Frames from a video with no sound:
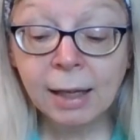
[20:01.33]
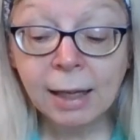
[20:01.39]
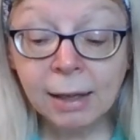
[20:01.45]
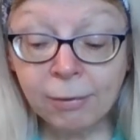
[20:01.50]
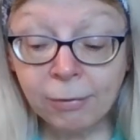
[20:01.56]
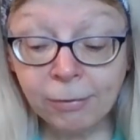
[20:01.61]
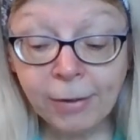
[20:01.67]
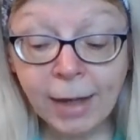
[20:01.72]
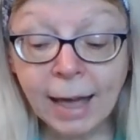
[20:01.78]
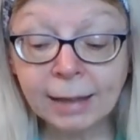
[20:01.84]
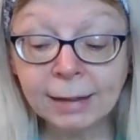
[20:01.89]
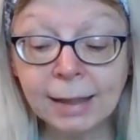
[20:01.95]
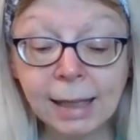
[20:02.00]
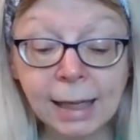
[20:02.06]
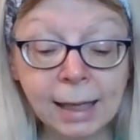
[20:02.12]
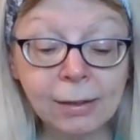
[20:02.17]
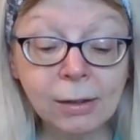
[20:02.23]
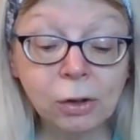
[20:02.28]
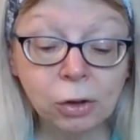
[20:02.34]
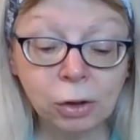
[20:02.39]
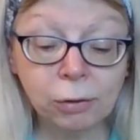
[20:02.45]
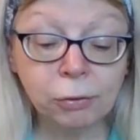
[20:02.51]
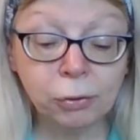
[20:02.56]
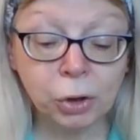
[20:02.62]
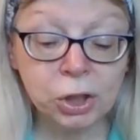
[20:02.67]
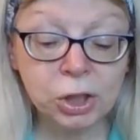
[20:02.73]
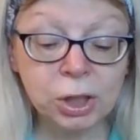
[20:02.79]
In fact, he had the good
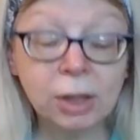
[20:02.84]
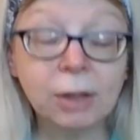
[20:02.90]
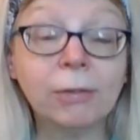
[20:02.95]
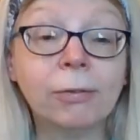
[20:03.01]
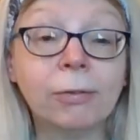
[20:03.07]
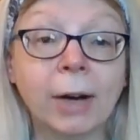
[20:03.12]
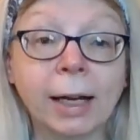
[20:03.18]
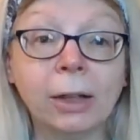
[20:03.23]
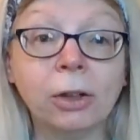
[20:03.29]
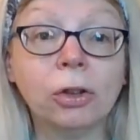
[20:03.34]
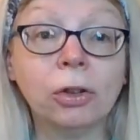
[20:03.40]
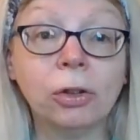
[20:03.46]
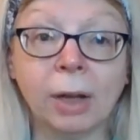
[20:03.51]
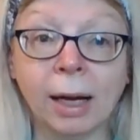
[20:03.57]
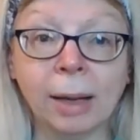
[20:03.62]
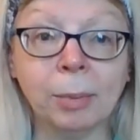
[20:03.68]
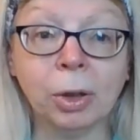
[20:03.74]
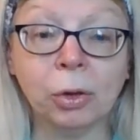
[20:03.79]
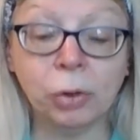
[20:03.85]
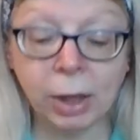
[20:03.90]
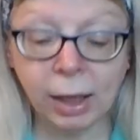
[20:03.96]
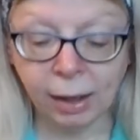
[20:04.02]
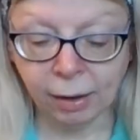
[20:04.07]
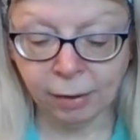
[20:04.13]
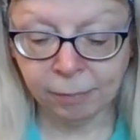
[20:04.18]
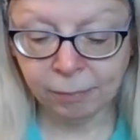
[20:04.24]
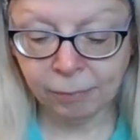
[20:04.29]
fortune to find her diamond
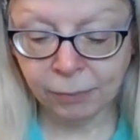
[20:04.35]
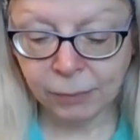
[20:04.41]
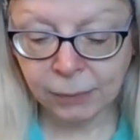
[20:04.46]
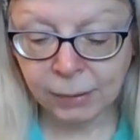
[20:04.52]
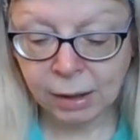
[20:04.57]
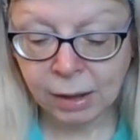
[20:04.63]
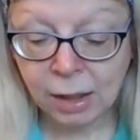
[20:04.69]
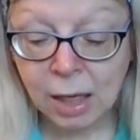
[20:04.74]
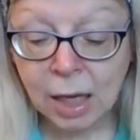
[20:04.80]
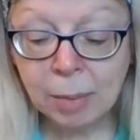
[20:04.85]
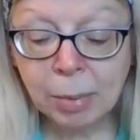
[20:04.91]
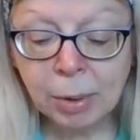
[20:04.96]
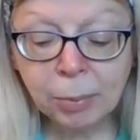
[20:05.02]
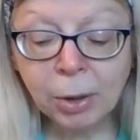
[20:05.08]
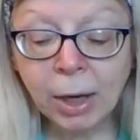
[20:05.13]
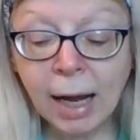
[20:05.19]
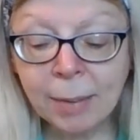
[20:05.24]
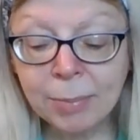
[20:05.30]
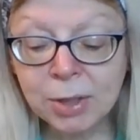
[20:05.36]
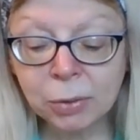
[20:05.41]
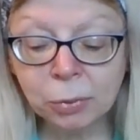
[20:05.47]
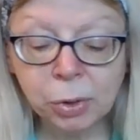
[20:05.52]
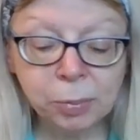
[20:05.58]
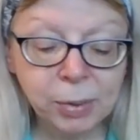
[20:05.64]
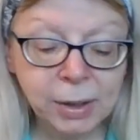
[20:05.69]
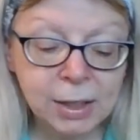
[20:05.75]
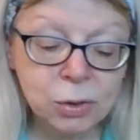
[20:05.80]
ring. But perhaps it
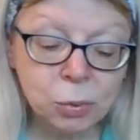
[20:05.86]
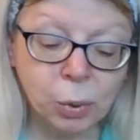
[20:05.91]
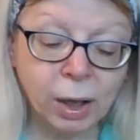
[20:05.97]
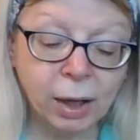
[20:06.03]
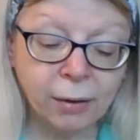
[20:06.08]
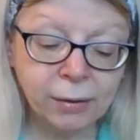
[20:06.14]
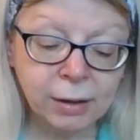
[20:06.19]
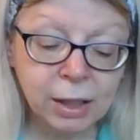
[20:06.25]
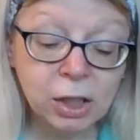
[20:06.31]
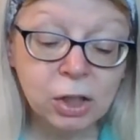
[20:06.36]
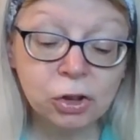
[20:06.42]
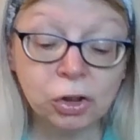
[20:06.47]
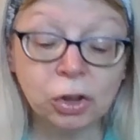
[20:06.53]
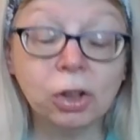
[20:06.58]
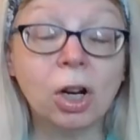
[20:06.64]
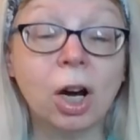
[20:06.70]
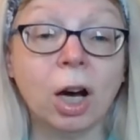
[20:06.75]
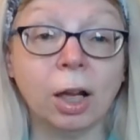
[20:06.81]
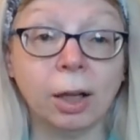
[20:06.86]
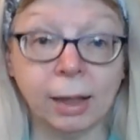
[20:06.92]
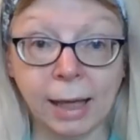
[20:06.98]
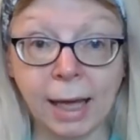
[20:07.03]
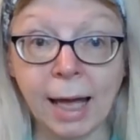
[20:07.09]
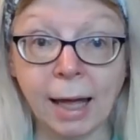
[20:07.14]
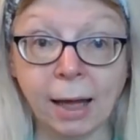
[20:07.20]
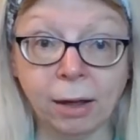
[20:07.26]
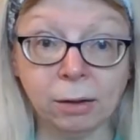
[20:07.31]
would be as well that he should call
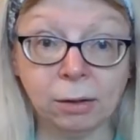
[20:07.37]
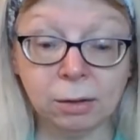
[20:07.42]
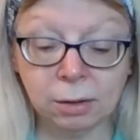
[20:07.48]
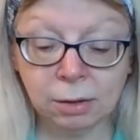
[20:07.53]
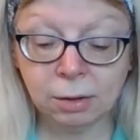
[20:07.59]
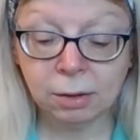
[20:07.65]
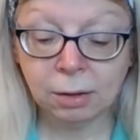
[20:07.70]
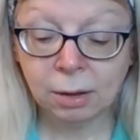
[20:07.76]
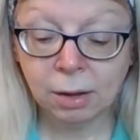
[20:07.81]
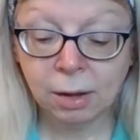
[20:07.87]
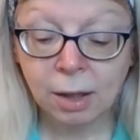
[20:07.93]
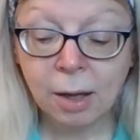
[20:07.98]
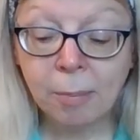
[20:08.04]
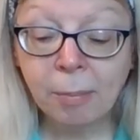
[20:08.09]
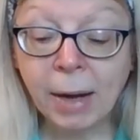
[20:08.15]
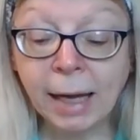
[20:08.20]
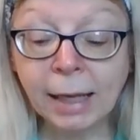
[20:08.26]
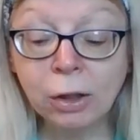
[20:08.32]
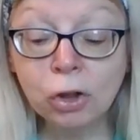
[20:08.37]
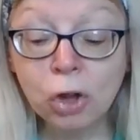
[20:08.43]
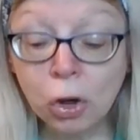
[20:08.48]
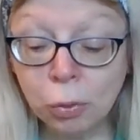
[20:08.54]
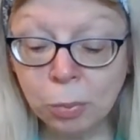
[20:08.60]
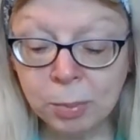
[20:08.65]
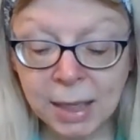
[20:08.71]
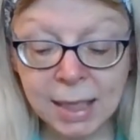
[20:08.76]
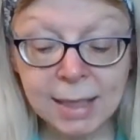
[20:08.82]
again. By
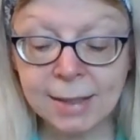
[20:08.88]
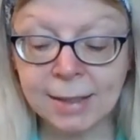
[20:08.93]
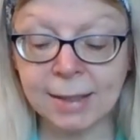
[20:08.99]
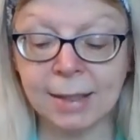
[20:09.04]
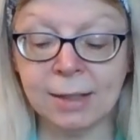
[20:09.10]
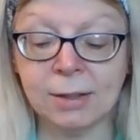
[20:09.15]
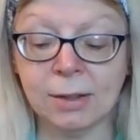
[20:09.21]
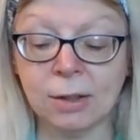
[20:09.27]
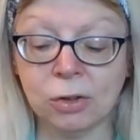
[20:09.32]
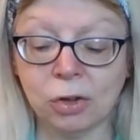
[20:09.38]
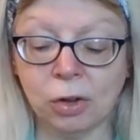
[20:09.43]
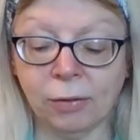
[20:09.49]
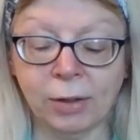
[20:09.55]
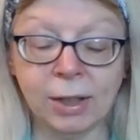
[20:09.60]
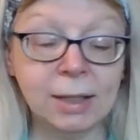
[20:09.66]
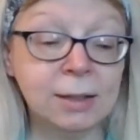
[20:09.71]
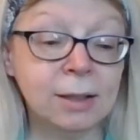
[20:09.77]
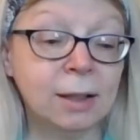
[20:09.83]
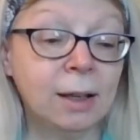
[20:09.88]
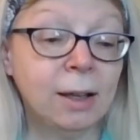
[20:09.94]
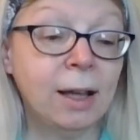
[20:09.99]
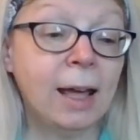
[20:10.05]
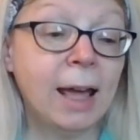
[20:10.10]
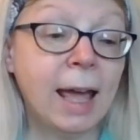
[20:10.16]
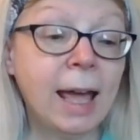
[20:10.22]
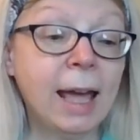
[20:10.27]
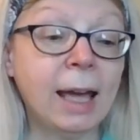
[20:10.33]
no means, says the servant,
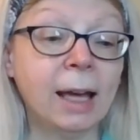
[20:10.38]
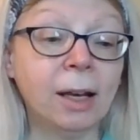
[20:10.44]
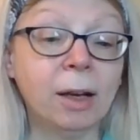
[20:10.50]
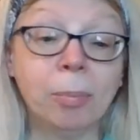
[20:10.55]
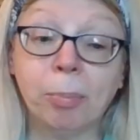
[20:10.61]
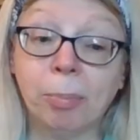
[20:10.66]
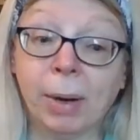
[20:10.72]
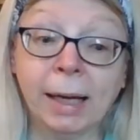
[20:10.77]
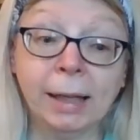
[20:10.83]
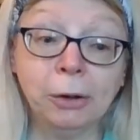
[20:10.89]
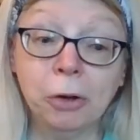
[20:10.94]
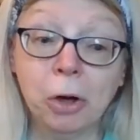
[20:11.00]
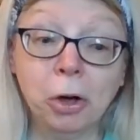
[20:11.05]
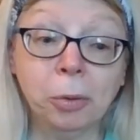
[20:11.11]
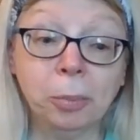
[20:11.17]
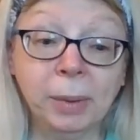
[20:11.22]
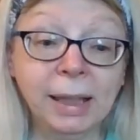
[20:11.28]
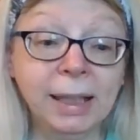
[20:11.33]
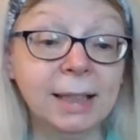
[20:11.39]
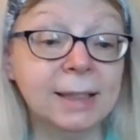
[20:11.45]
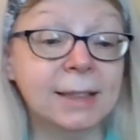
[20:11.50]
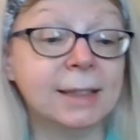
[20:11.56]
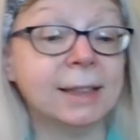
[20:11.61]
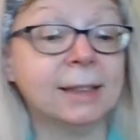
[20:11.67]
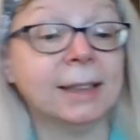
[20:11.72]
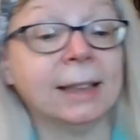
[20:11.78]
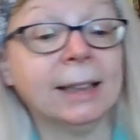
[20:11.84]
and by no
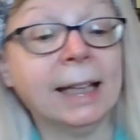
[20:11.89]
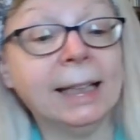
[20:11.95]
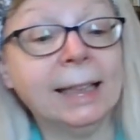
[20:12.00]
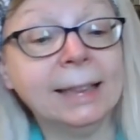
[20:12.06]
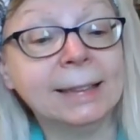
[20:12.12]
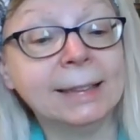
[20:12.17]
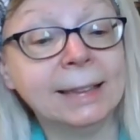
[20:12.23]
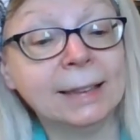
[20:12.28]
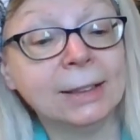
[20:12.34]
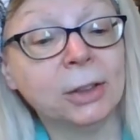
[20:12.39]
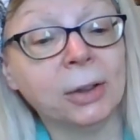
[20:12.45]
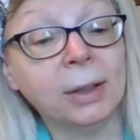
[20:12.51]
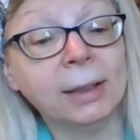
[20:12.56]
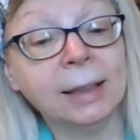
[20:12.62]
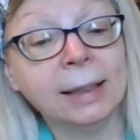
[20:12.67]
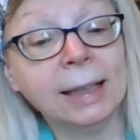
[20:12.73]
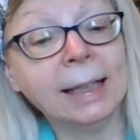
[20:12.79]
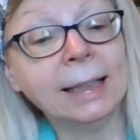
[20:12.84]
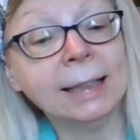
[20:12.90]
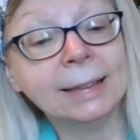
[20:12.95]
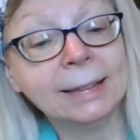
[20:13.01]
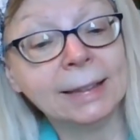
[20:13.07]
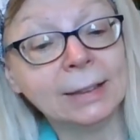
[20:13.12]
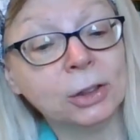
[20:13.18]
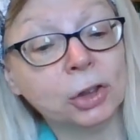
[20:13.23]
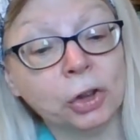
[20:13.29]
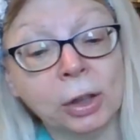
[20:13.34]
means, says the lady's sister and the lady's
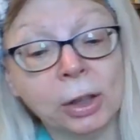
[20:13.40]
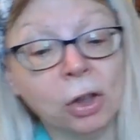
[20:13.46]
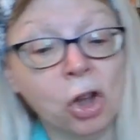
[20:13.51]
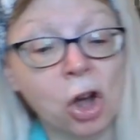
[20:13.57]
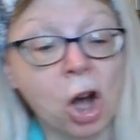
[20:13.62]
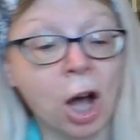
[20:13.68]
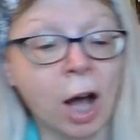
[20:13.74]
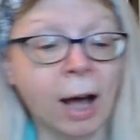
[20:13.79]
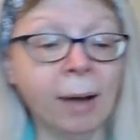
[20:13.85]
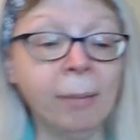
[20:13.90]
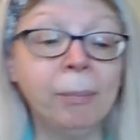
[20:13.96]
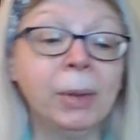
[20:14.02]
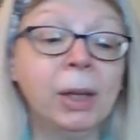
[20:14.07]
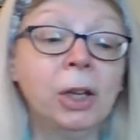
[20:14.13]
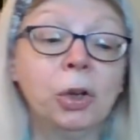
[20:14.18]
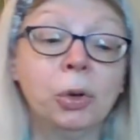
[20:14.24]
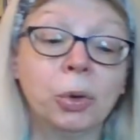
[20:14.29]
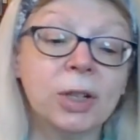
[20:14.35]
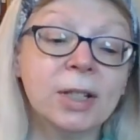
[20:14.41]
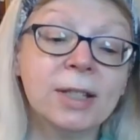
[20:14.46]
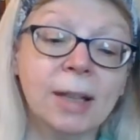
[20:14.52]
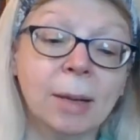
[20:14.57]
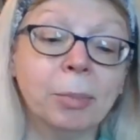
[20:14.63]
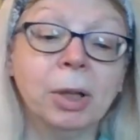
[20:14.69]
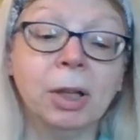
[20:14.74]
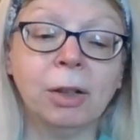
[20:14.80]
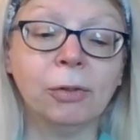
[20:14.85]
sister-in-law, who are
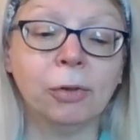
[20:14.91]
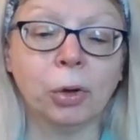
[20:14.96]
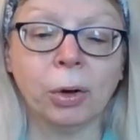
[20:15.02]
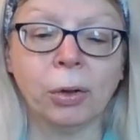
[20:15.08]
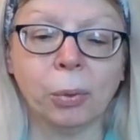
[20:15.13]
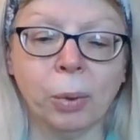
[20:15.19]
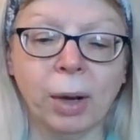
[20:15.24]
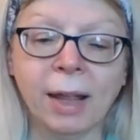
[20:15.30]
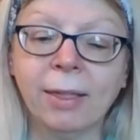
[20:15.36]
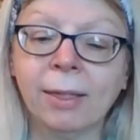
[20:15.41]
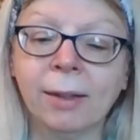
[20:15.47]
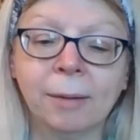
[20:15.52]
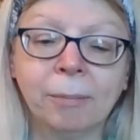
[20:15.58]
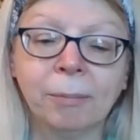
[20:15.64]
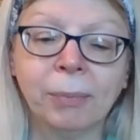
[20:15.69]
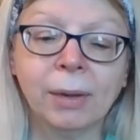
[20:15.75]
summoned forthwith.